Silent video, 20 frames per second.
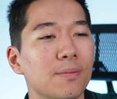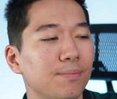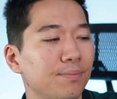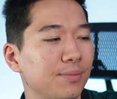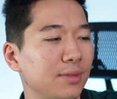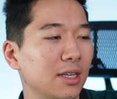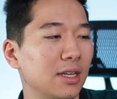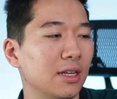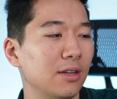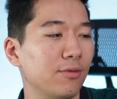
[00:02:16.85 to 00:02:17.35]

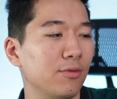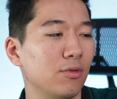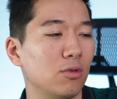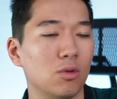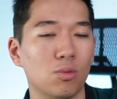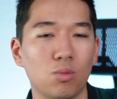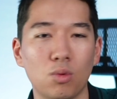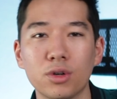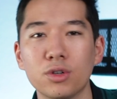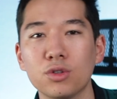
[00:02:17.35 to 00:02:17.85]
then for
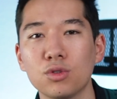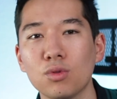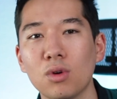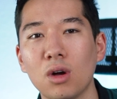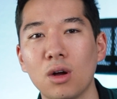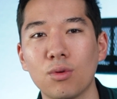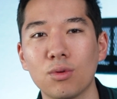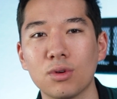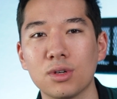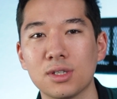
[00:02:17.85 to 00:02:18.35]
1 or 2
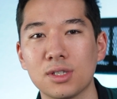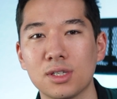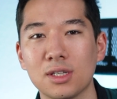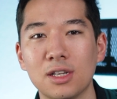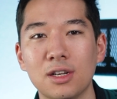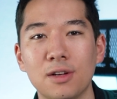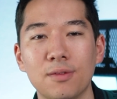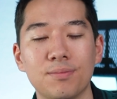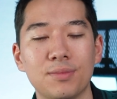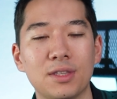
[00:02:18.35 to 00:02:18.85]
hours,
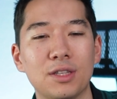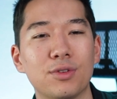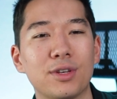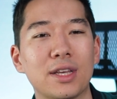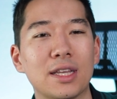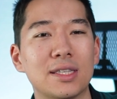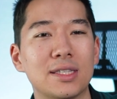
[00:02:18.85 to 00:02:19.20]
that you can